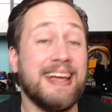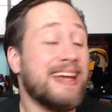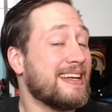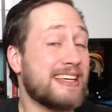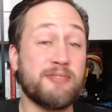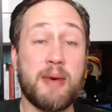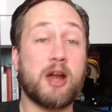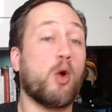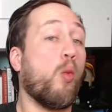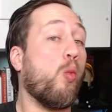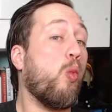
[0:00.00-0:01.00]
it doesn't matter
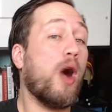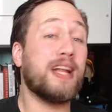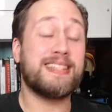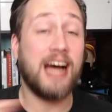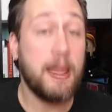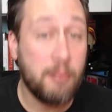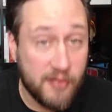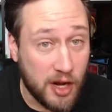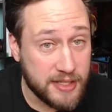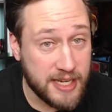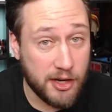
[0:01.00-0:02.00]
what type of
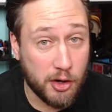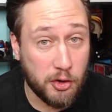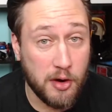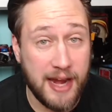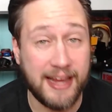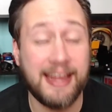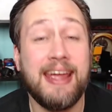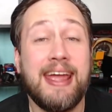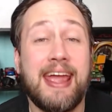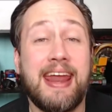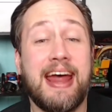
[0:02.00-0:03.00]
content you're creating,
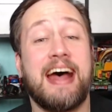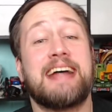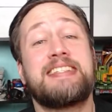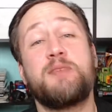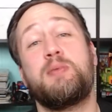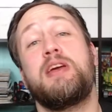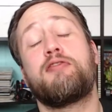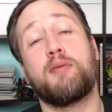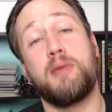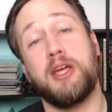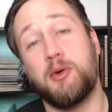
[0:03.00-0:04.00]
it has to be from
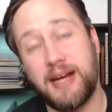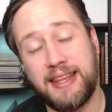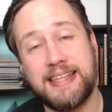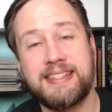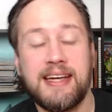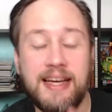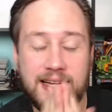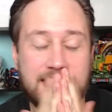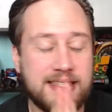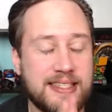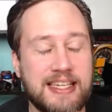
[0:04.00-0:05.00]
you. And this
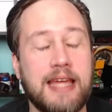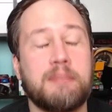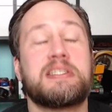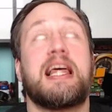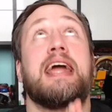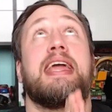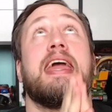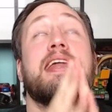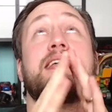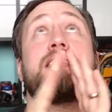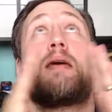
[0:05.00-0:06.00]
seems like it
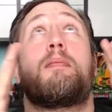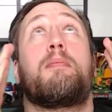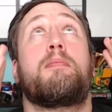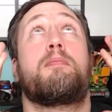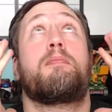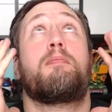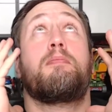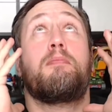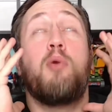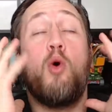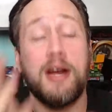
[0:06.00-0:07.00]
is
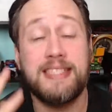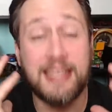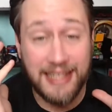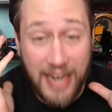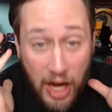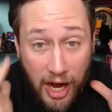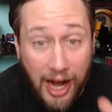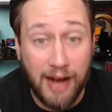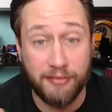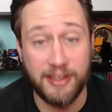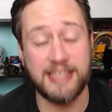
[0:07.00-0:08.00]
pointedly
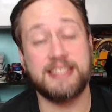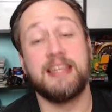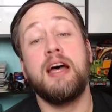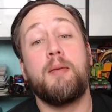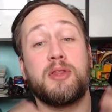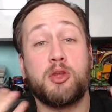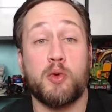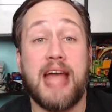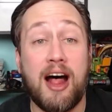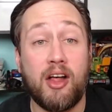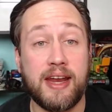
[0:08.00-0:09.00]
obvious, but the
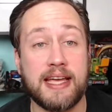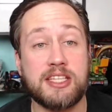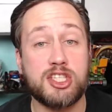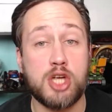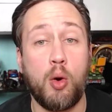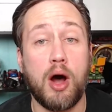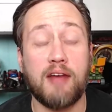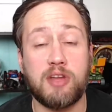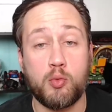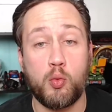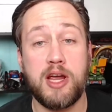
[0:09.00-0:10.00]
reality is so
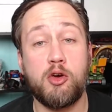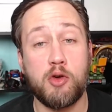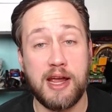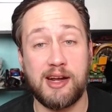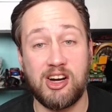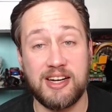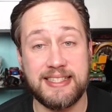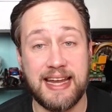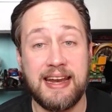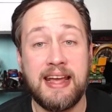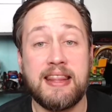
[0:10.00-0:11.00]
often we create content
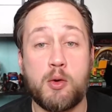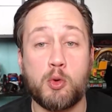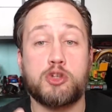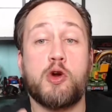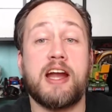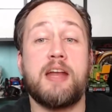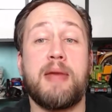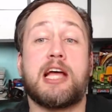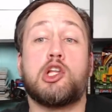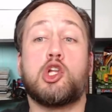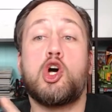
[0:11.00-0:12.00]
that we're trying to make
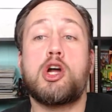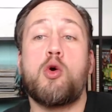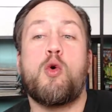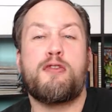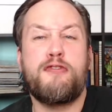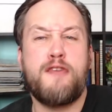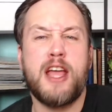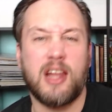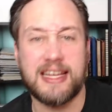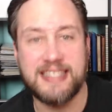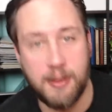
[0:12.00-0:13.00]
look or feel
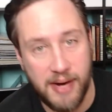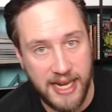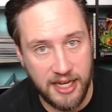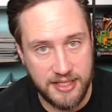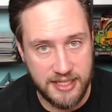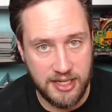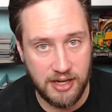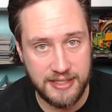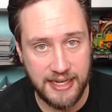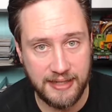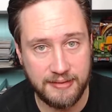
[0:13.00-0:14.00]
like somebody else's
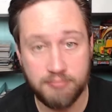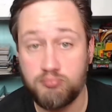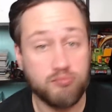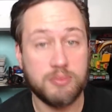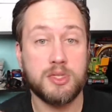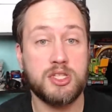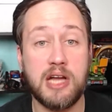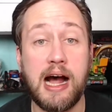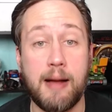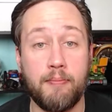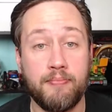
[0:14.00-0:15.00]
content. Stop.